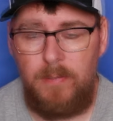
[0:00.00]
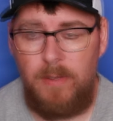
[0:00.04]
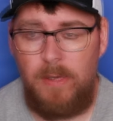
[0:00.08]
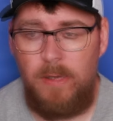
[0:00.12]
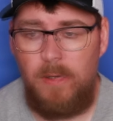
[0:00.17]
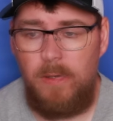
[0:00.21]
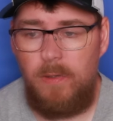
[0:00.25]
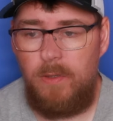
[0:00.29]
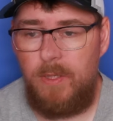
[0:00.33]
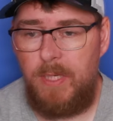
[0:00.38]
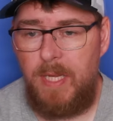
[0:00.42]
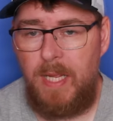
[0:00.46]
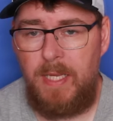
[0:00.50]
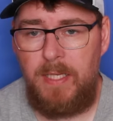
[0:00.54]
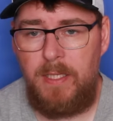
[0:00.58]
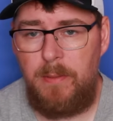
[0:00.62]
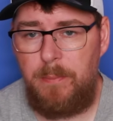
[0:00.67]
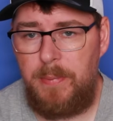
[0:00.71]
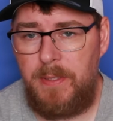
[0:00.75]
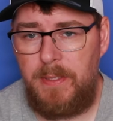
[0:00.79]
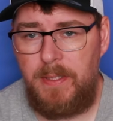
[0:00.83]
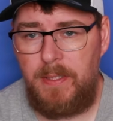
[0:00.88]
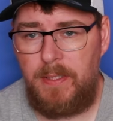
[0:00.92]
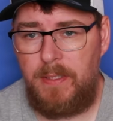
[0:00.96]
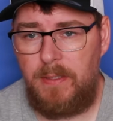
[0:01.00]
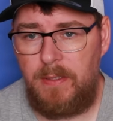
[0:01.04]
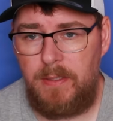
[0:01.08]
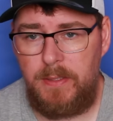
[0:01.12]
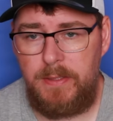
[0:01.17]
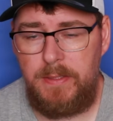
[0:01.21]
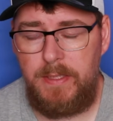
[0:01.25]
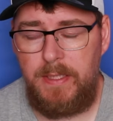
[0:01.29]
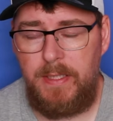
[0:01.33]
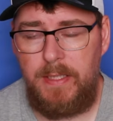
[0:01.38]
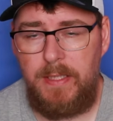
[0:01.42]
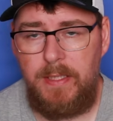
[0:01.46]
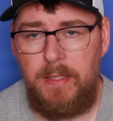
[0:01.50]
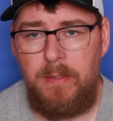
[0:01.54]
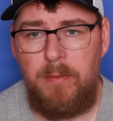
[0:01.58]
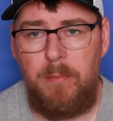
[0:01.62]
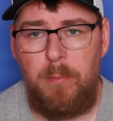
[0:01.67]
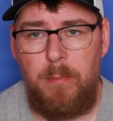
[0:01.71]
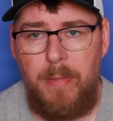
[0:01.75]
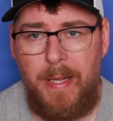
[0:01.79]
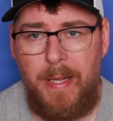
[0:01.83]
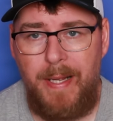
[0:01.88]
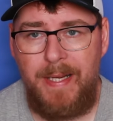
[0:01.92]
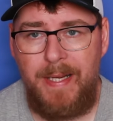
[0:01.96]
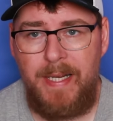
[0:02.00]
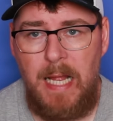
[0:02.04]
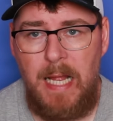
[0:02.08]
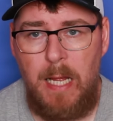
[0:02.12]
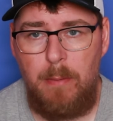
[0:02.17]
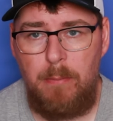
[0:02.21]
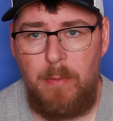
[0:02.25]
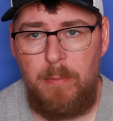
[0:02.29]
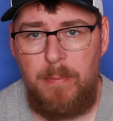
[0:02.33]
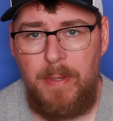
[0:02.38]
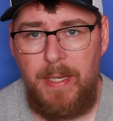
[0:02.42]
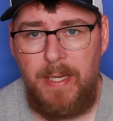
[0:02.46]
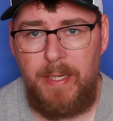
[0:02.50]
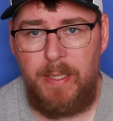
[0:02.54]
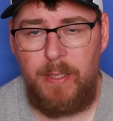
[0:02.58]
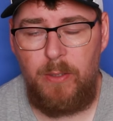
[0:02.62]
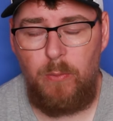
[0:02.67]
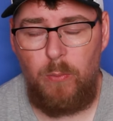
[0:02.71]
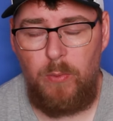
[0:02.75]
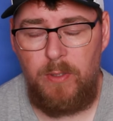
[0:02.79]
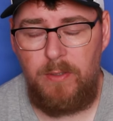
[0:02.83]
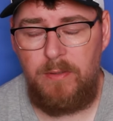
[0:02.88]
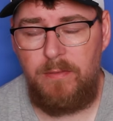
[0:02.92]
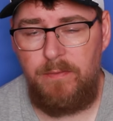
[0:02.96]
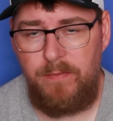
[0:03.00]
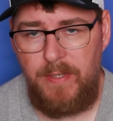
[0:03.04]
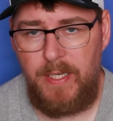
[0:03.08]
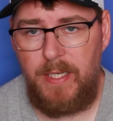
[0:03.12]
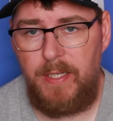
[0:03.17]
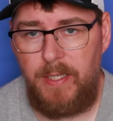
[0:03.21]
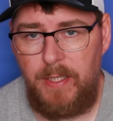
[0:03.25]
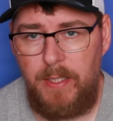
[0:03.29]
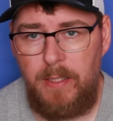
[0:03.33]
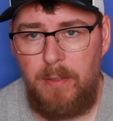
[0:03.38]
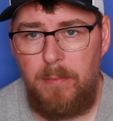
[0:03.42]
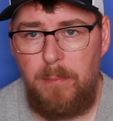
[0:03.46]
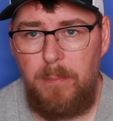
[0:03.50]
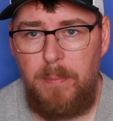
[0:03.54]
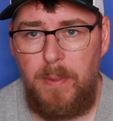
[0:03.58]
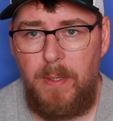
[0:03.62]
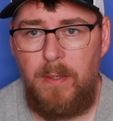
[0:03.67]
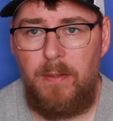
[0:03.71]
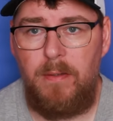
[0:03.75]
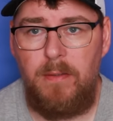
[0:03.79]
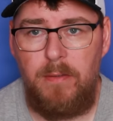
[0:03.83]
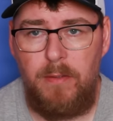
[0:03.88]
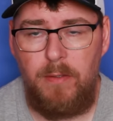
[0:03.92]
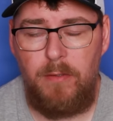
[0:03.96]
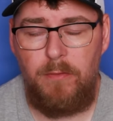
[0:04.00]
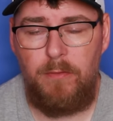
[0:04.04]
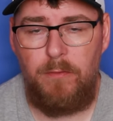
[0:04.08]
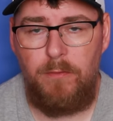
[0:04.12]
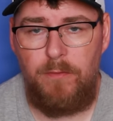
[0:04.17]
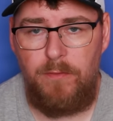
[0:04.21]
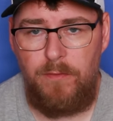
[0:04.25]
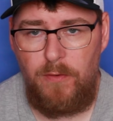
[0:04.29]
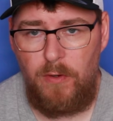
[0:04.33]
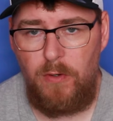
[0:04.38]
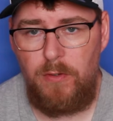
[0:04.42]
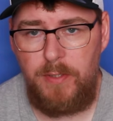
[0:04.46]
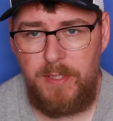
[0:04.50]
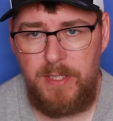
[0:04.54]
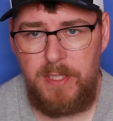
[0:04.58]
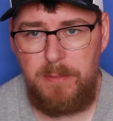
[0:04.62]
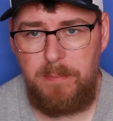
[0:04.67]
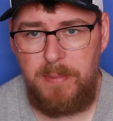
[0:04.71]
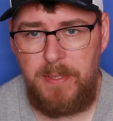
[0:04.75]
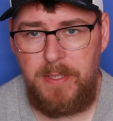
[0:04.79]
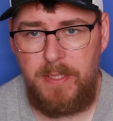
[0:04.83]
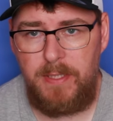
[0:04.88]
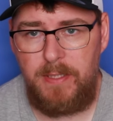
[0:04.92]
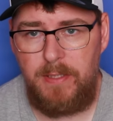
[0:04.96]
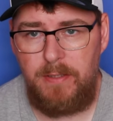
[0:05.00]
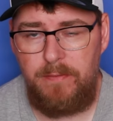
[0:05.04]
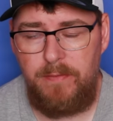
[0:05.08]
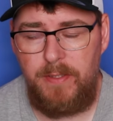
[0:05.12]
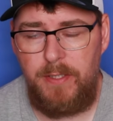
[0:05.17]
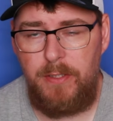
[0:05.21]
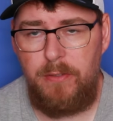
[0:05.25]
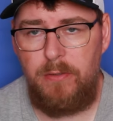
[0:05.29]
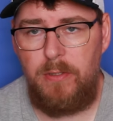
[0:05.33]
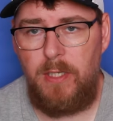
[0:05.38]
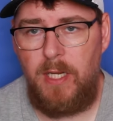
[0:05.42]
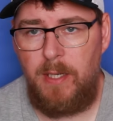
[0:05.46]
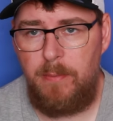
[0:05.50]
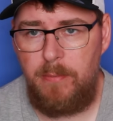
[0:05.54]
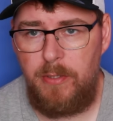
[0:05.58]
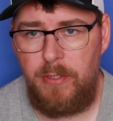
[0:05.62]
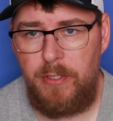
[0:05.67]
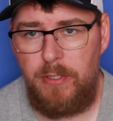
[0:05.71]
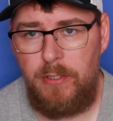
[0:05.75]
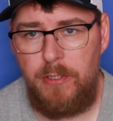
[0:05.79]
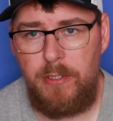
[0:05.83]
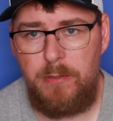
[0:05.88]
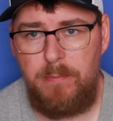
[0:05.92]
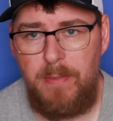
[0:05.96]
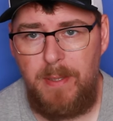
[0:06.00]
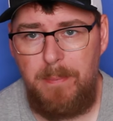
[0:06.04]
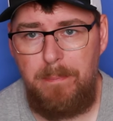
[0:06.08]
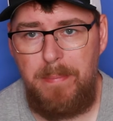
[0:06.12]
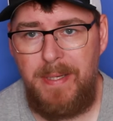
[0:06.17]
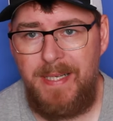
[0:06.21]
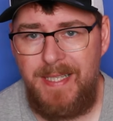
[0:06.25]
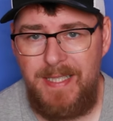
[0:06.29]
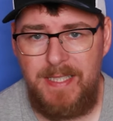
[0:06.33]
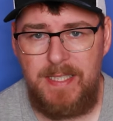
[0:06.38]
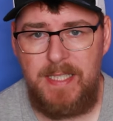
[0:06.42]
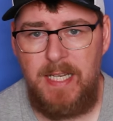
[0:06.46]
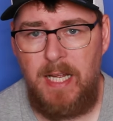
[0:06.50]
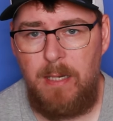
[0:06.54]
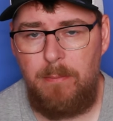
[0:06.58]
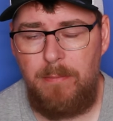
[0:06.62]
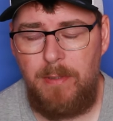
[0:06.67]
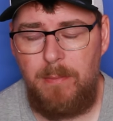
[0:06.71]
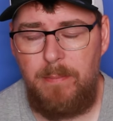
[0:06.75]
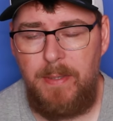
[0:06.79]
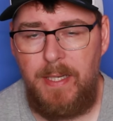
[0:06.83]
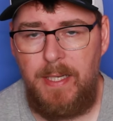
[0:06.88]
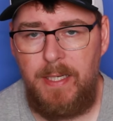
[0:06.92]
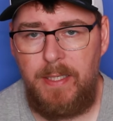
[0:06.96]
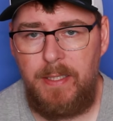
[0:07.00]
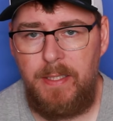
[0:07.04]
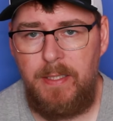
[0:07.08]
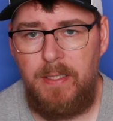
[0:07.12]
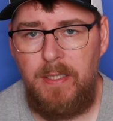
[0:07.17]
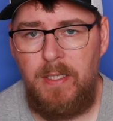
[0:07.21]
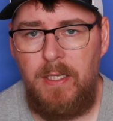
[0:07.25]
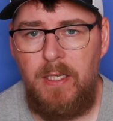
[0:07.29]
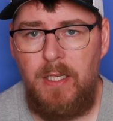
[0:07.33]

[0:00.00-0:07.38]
On any particular day, my camera bag will vary, but for this particular video, I'm going to use my biggest camera bag,